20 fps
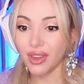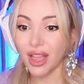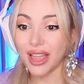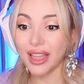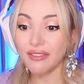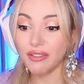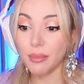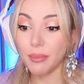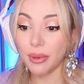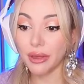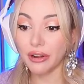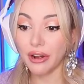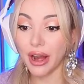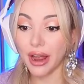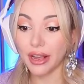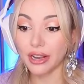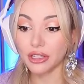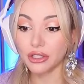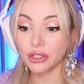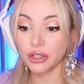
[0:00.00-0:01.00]
I have a better
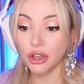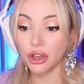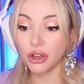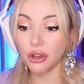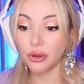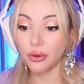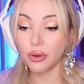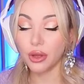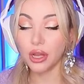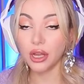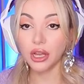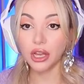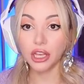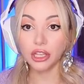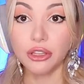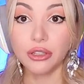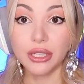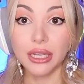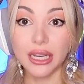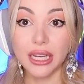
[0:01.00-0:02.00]
hack. So
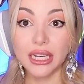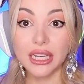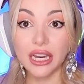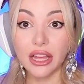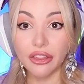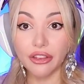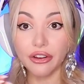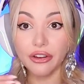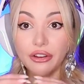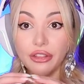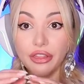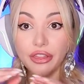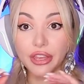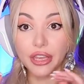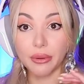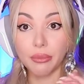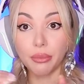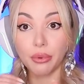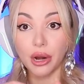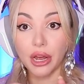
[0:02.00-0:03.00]
you take another
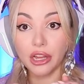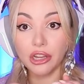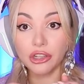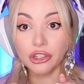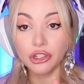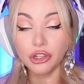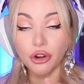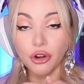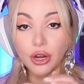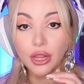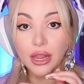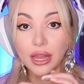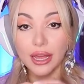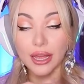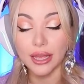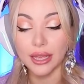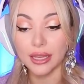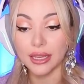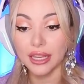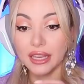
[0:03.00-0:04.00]
thin brush or
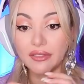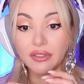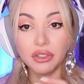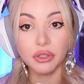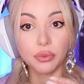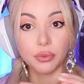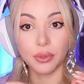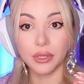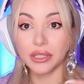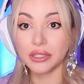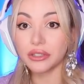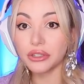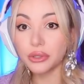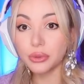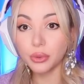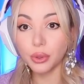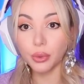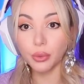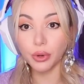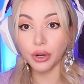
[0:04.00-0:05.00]
like even
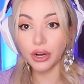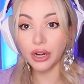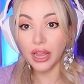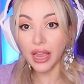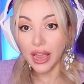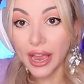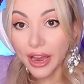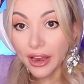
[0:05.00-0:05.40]
tweezers will work